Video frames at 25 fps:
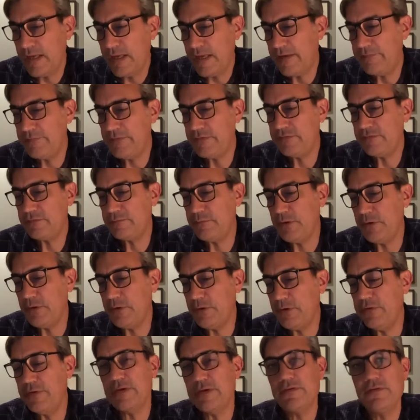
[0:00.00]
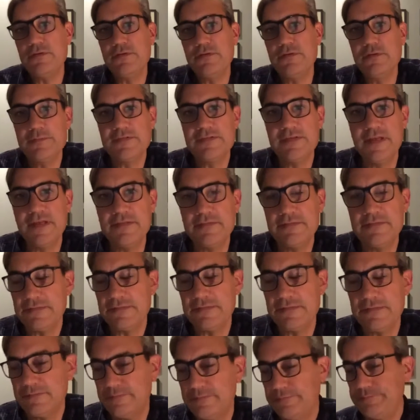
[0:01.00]
I haven't spoken to him
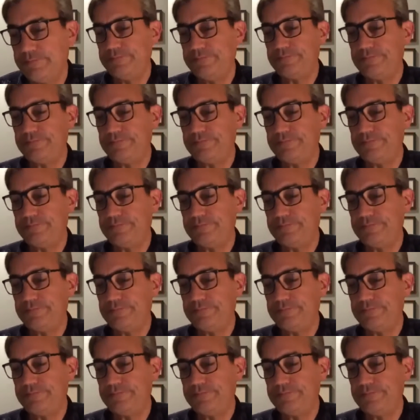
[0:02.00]
since.